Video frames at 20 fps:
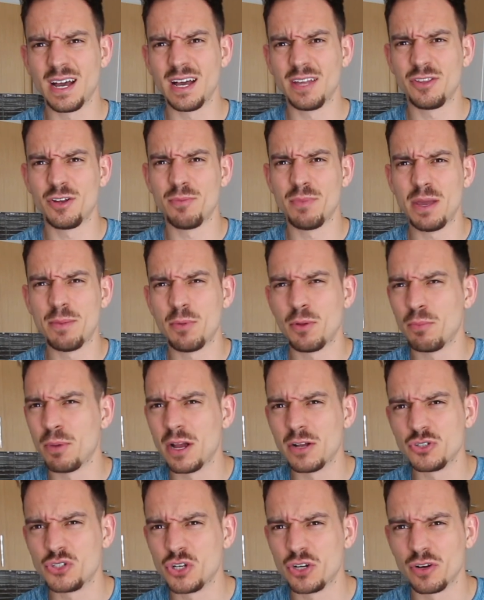They're maple
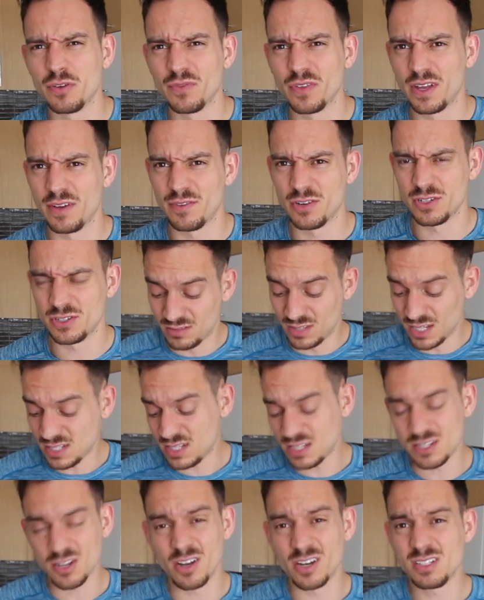brown sugar flavored. This
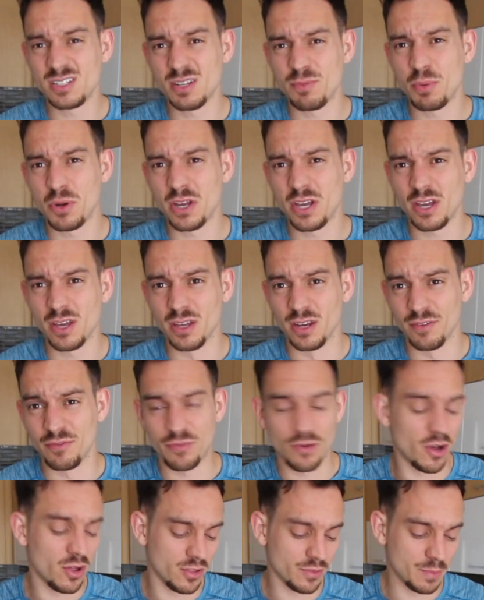is honestly pretty good.
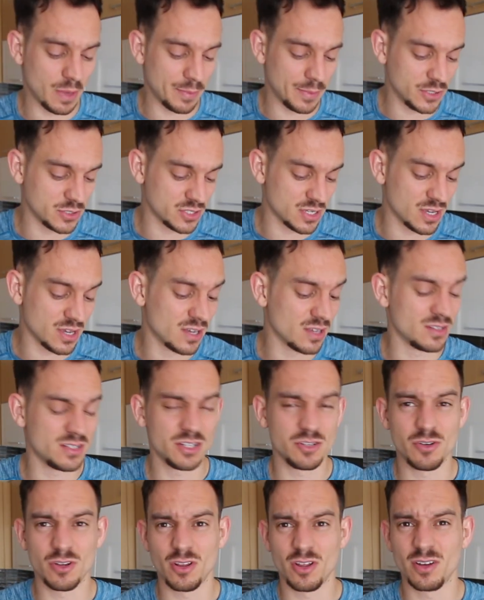If all of my meals can
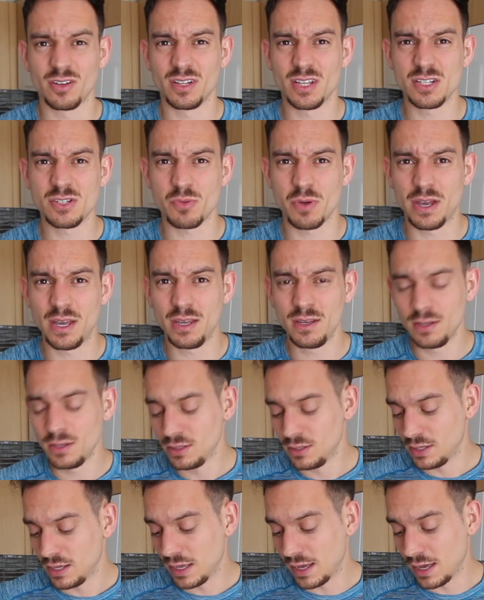continue along this way,
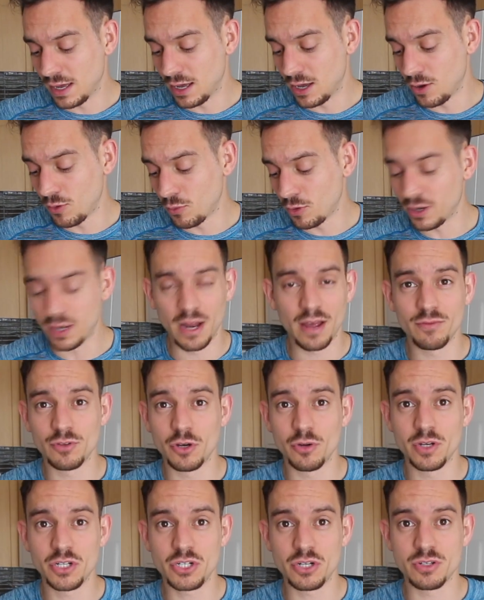we're gonna have
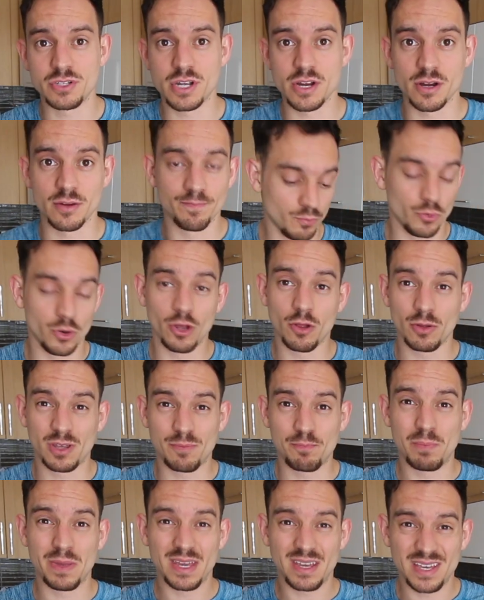no issues here. Real
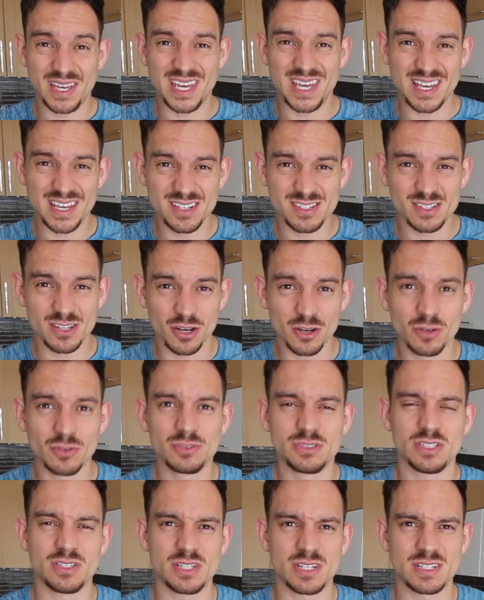big keys though
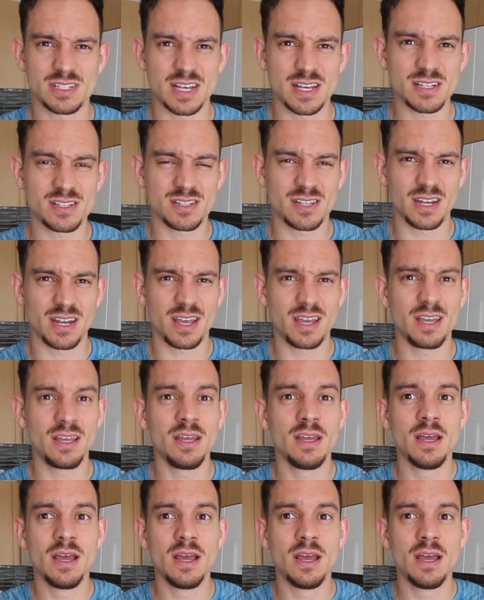to success today: